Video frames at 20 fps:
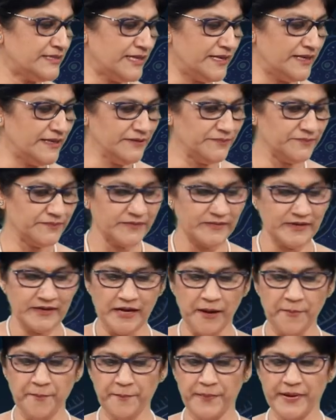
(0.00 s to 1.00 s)
see,
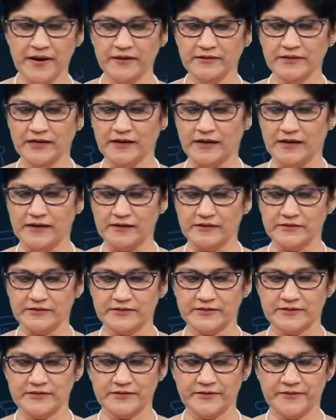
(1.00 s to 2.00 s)
compare the
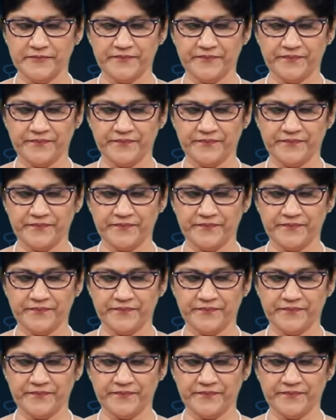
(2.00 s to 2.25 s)
colors.